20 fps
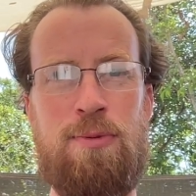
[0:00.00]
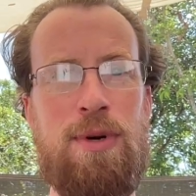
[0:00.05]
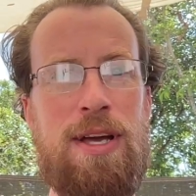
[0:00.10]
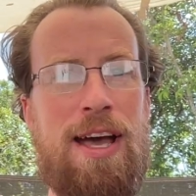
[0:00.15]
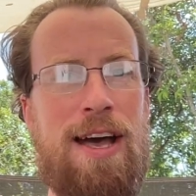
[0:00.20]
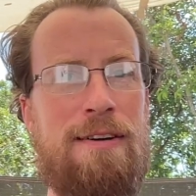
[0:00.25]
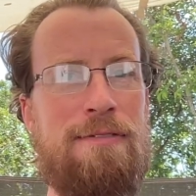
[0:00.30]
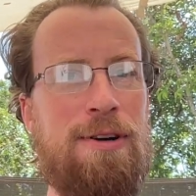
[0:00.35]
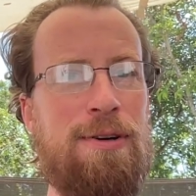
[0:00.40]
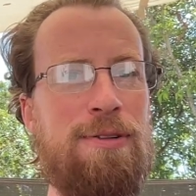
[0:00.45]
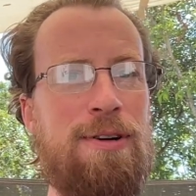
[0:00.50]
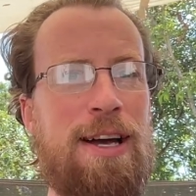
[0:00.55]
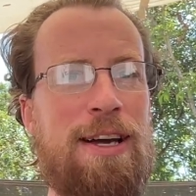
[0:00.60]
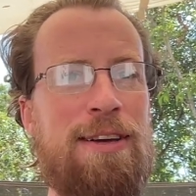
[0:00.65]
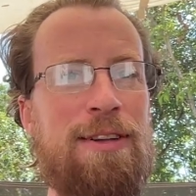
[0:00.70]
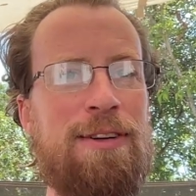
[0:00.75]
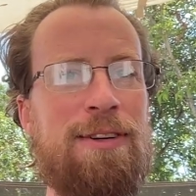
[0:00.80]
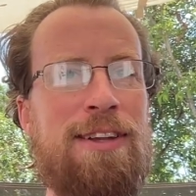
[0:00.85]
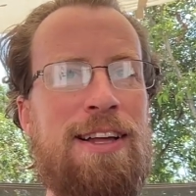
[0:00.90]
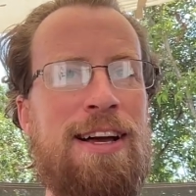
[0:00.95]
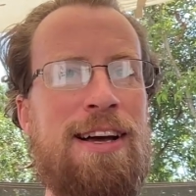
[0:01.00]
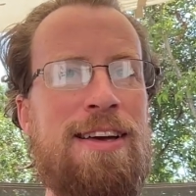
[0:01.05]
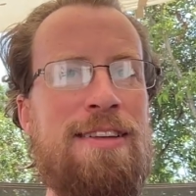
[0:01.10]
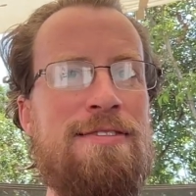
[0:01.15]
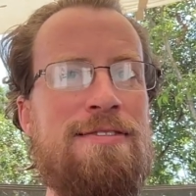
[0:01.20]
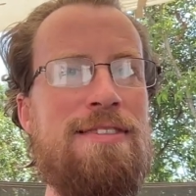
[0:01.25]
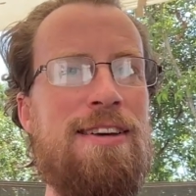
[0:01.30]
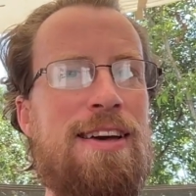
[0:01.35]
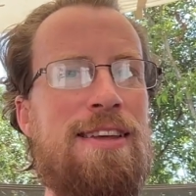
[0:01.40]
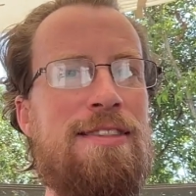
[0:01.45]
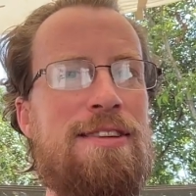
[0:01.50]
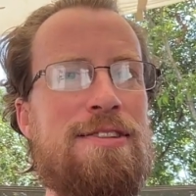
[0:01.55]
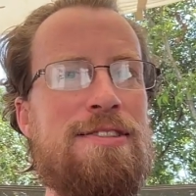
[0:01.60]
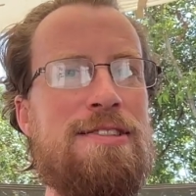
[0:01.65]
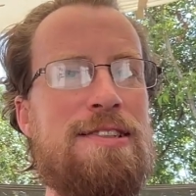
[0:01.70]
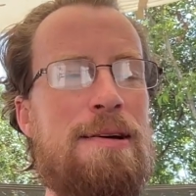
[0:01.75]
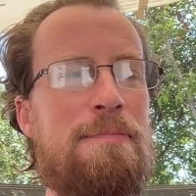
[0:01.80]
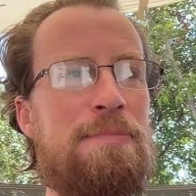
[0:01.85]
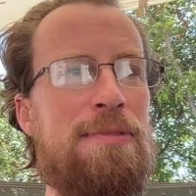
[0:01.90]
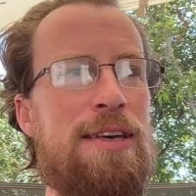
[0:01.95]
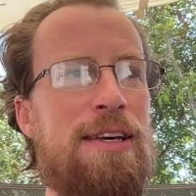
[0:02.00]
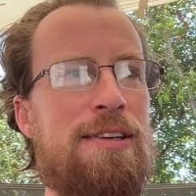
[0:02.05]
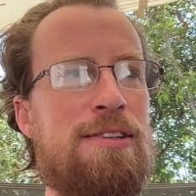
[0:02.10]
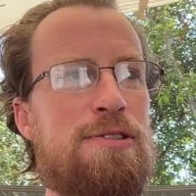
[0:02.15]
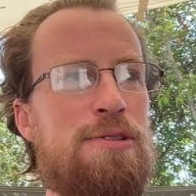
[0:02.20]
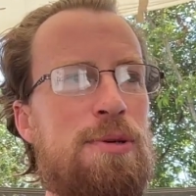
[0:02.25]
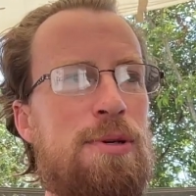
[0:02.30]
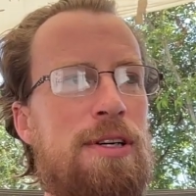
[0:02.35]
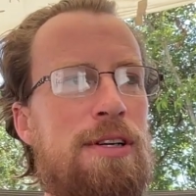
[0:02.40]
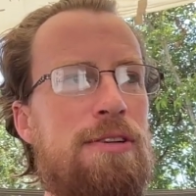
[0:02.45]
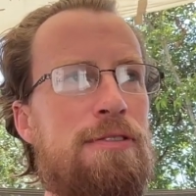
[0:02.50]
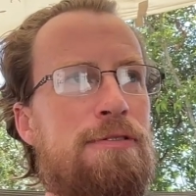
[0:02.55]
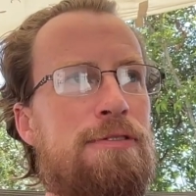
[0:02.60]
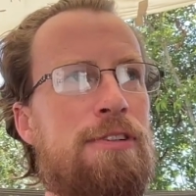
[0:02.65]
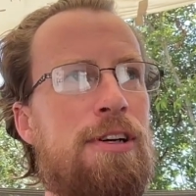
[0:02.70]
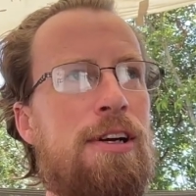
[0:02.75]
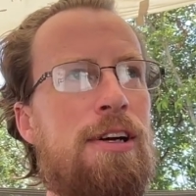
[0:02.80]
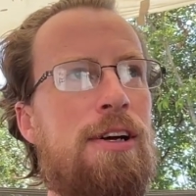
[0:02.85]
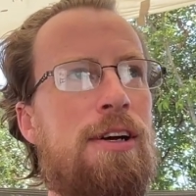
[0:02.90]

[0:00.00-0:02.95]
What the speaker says: We have our regular lines, and there's something sort of